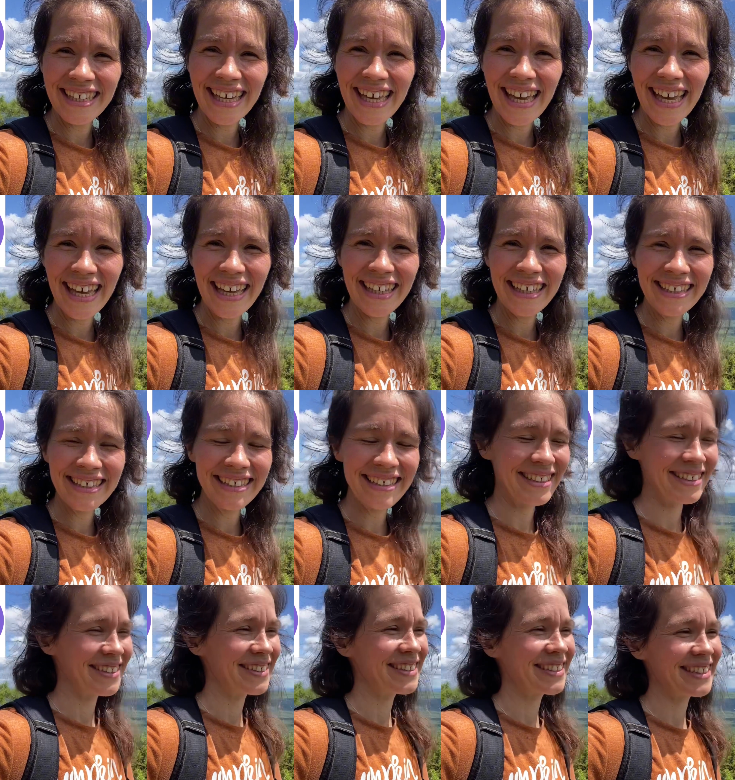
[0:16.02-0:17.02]
And
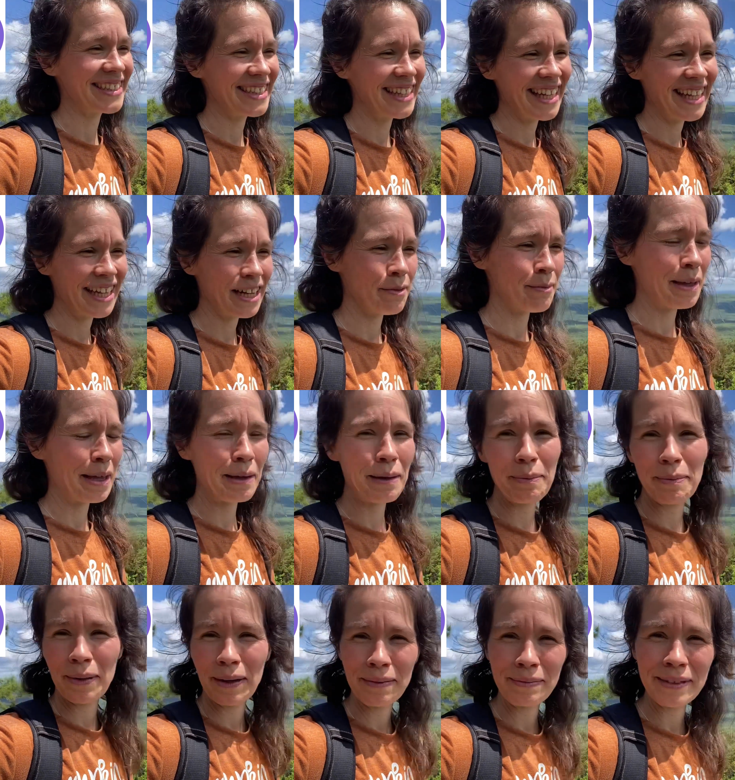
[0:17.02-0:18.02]
so today I make a
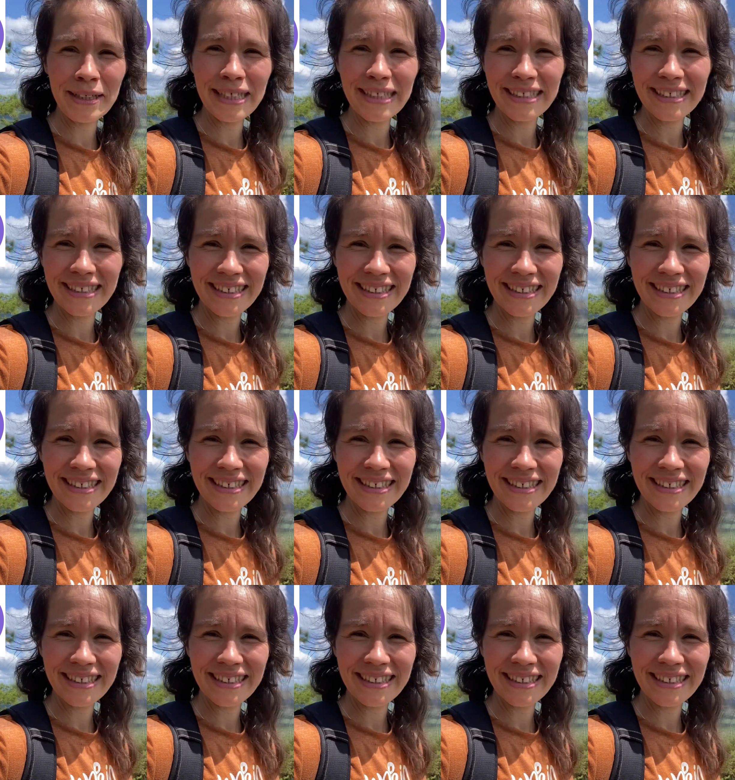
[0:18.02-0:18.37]
promise